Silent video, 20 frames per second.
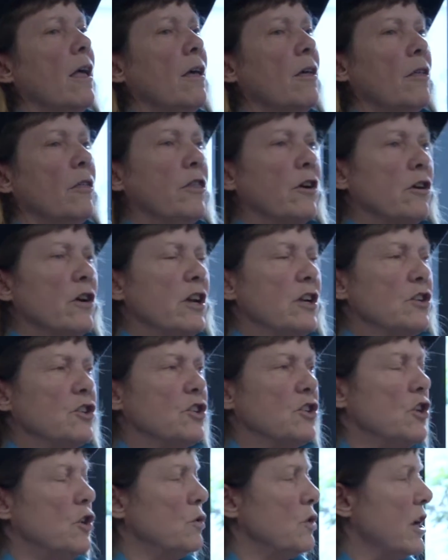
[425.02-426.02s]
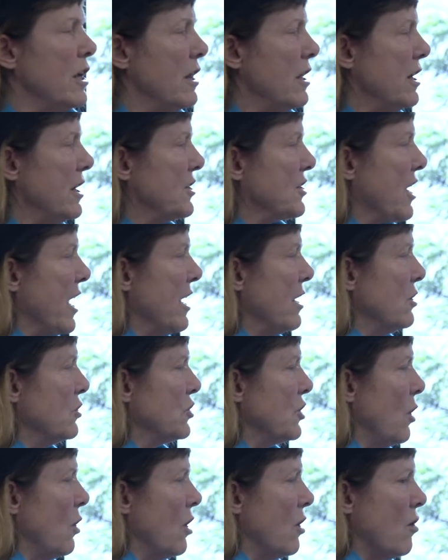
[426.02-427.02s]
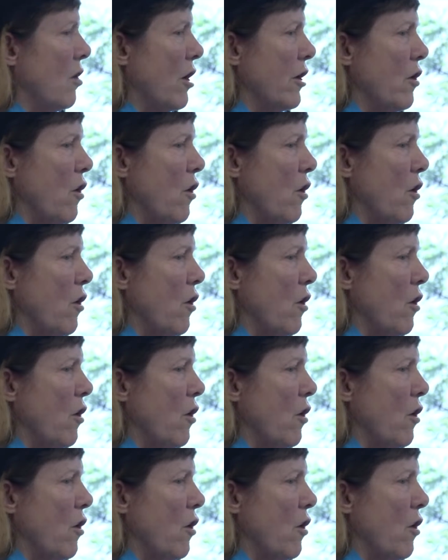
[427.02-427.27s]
there is utility scale solar on